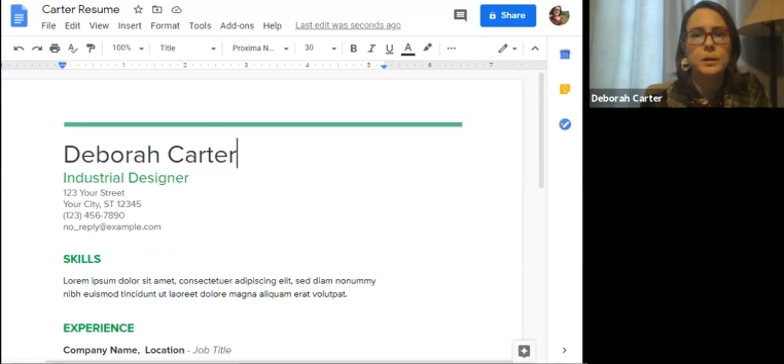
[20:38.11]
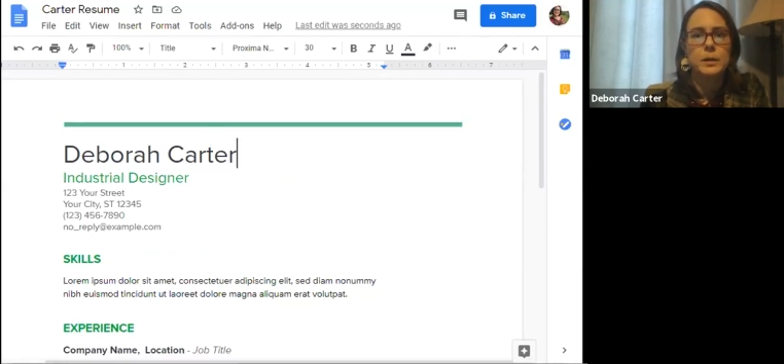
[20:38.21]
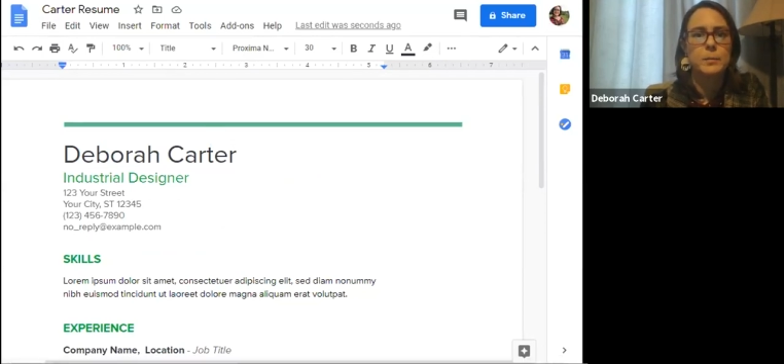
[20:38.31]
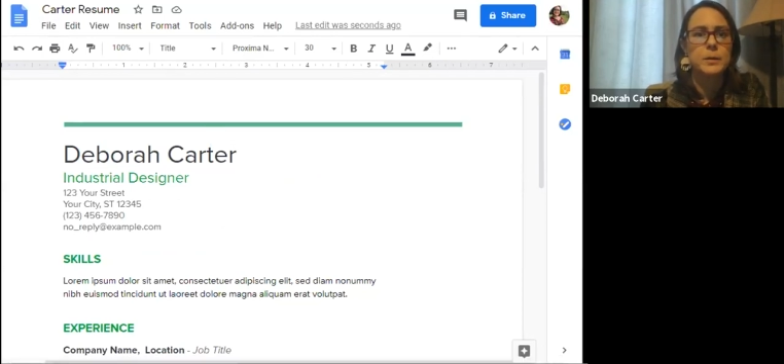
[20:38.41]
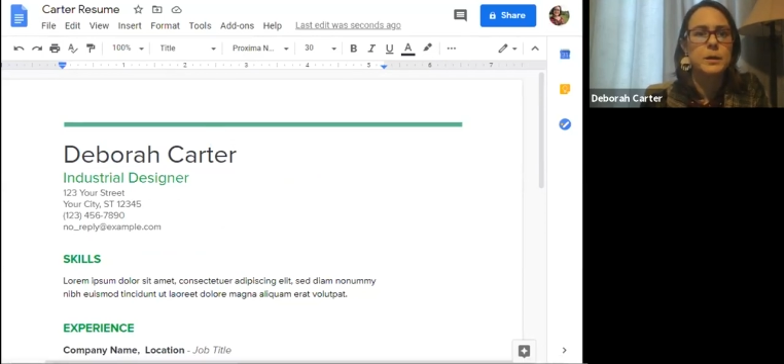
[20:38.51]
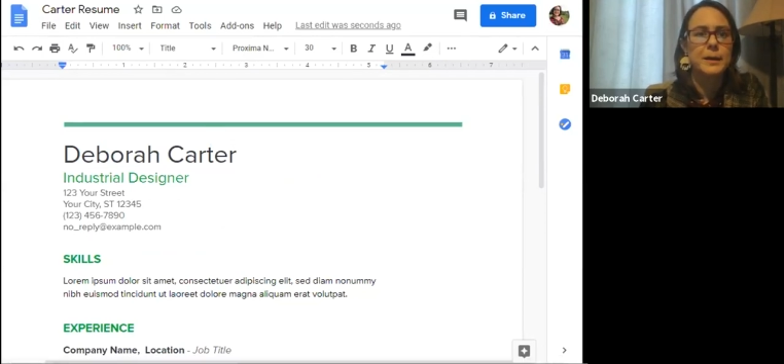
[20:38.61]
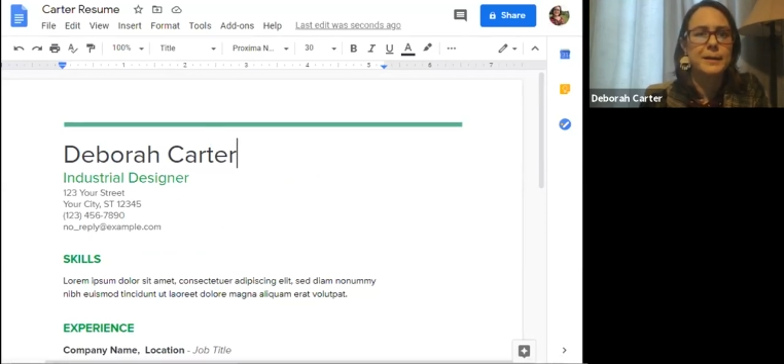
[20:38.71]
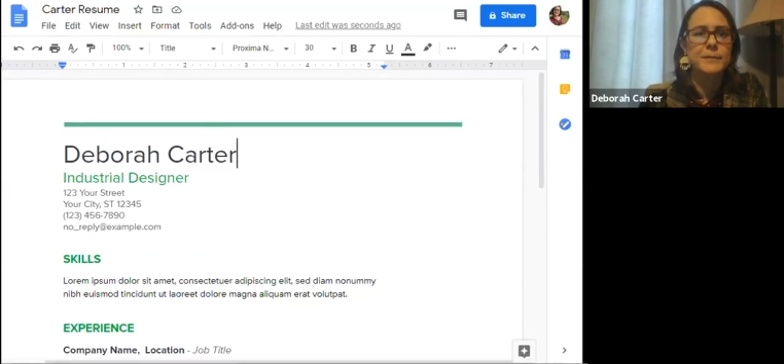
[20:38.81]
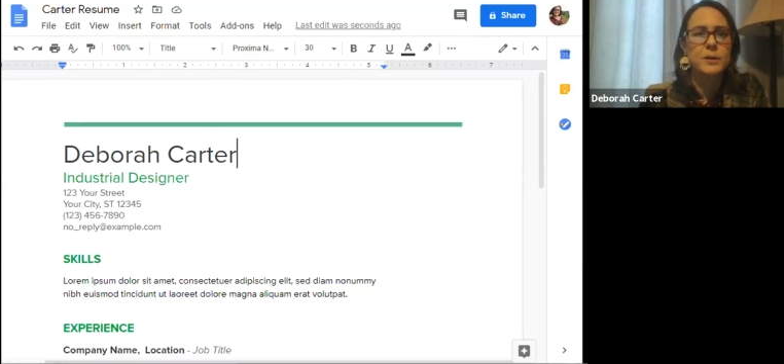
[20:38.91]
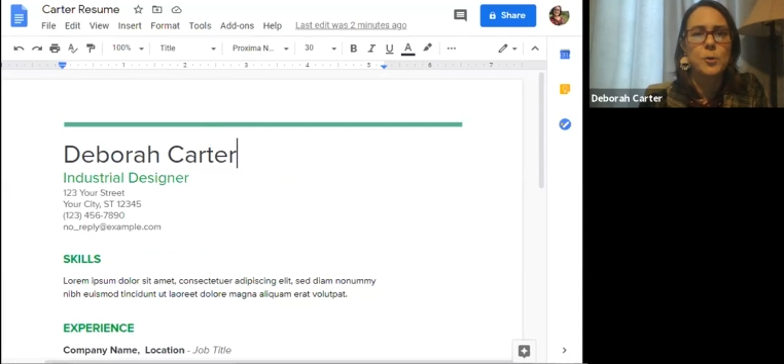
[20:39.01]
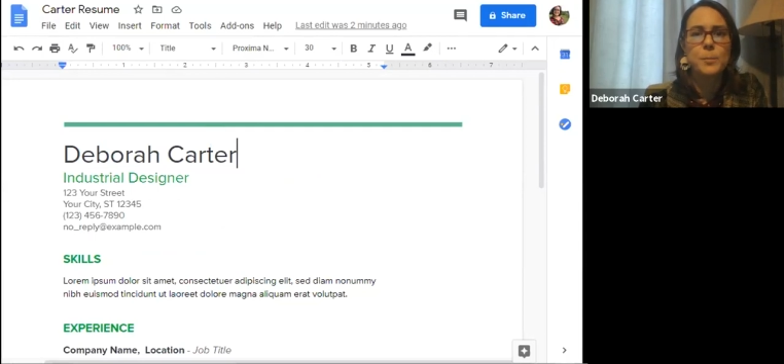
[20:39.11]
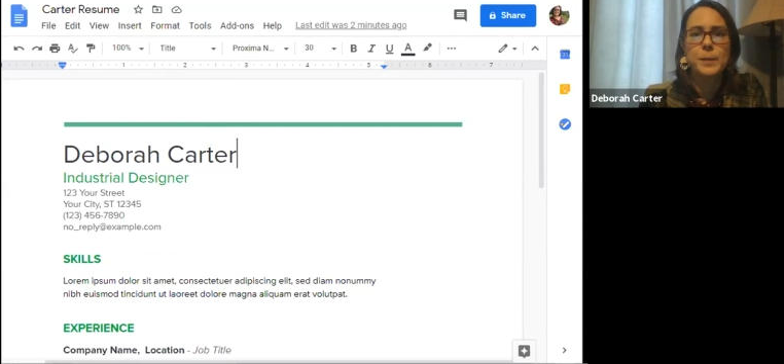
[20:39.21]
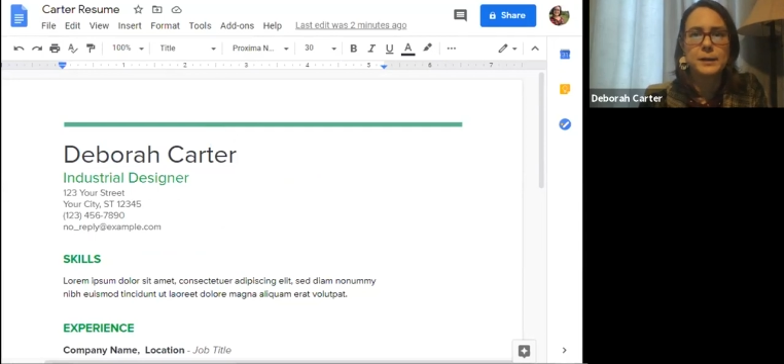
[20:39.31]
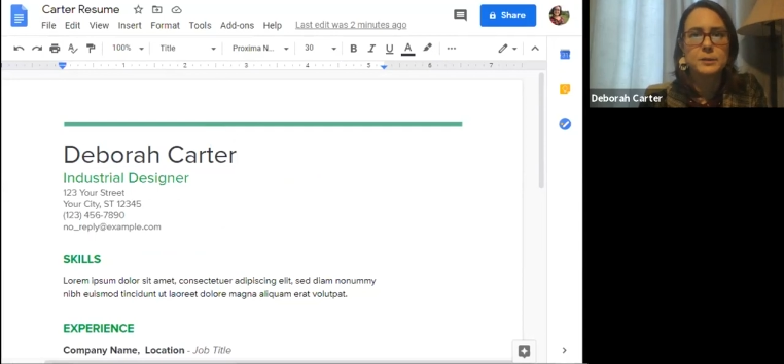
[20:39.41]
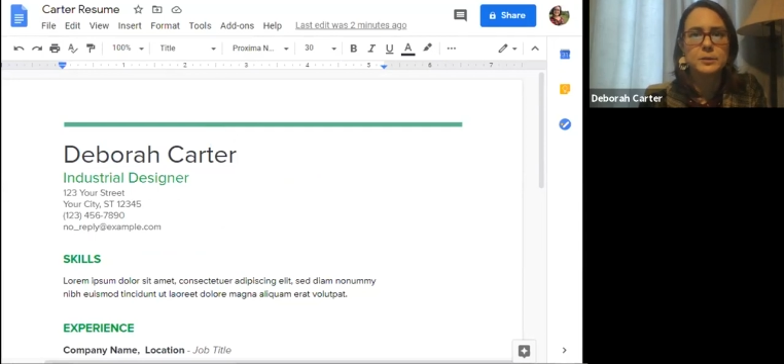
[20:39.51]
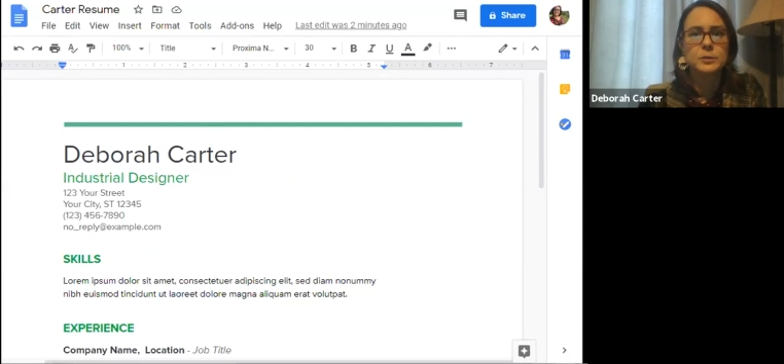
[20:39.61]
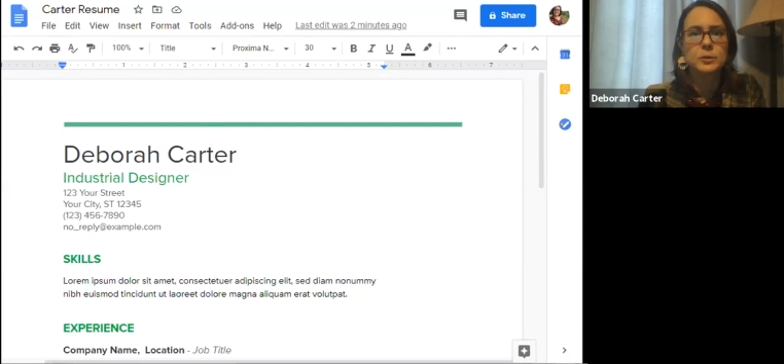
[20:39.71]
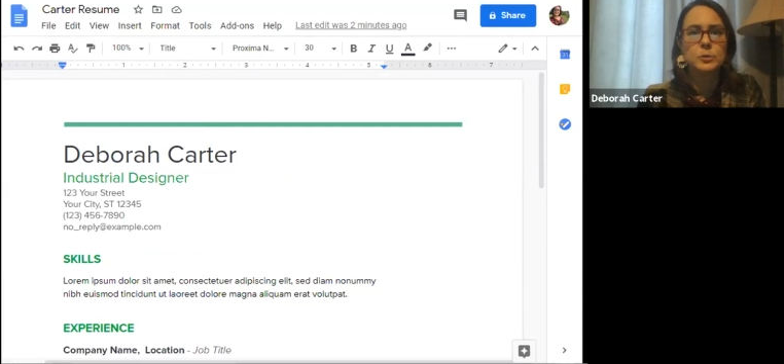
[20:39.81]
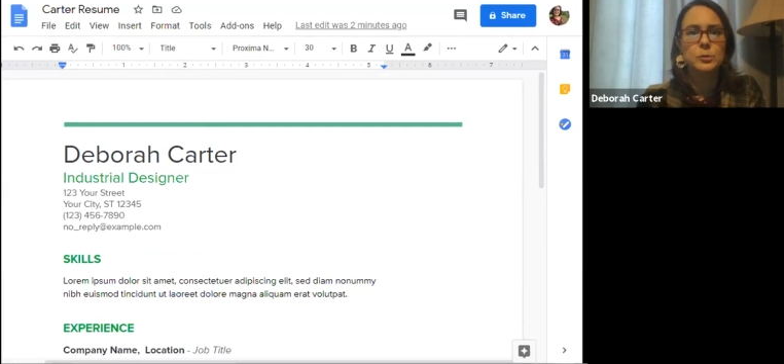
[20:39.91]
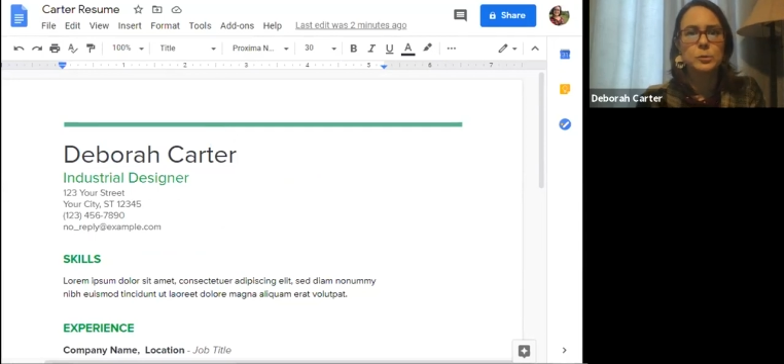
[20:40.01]
I'm going to kind of go back to
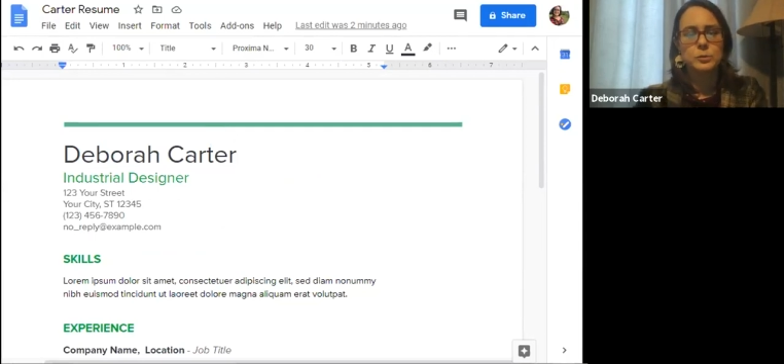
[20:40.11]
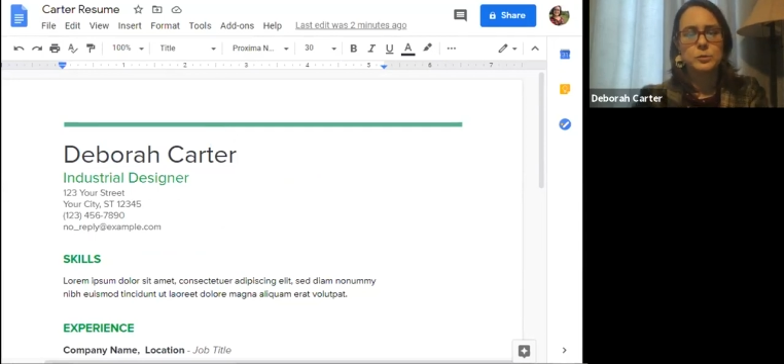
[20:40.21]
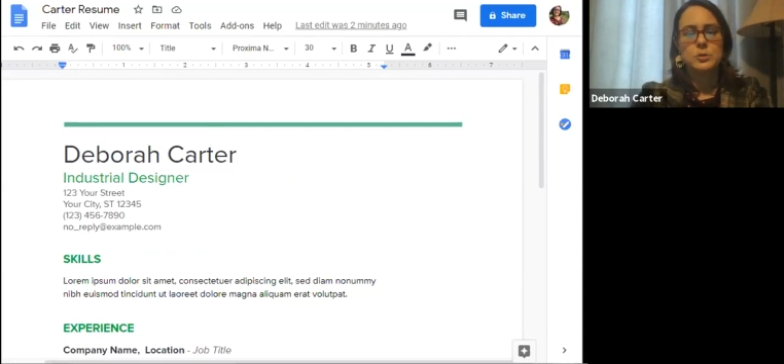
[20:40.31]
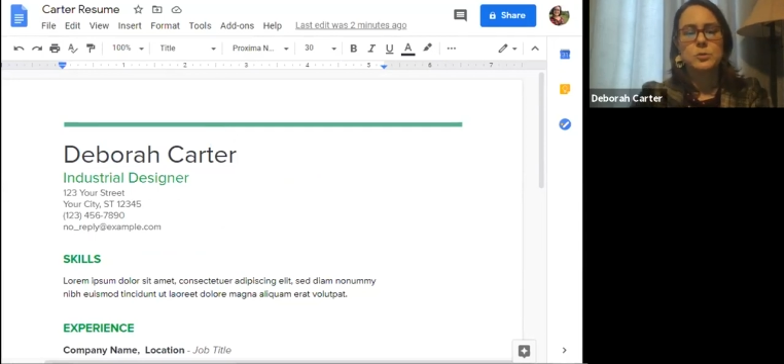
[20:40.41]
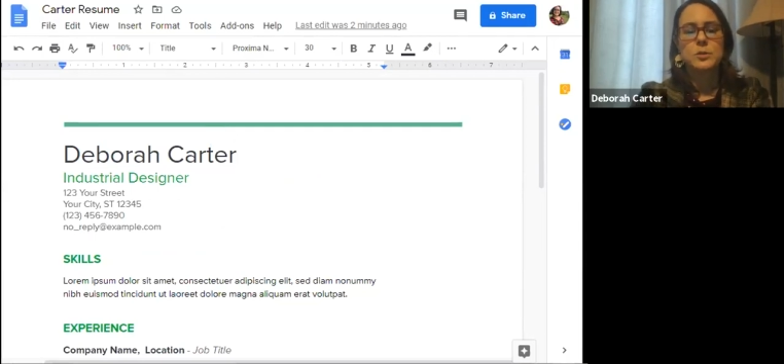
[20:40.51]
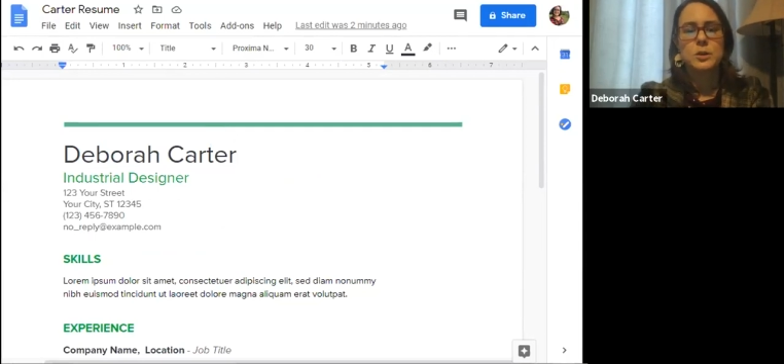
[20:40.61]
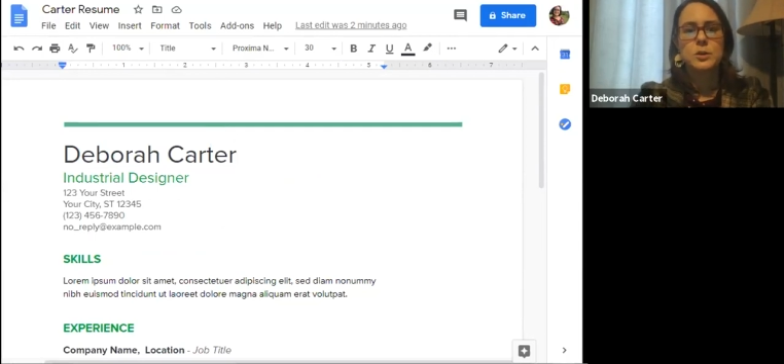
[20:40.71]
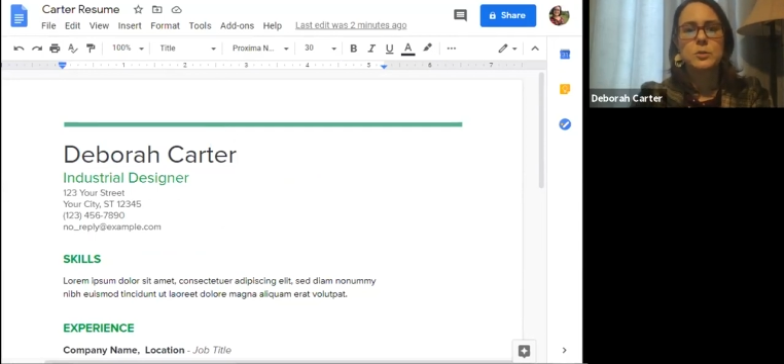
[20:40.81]
Google so that you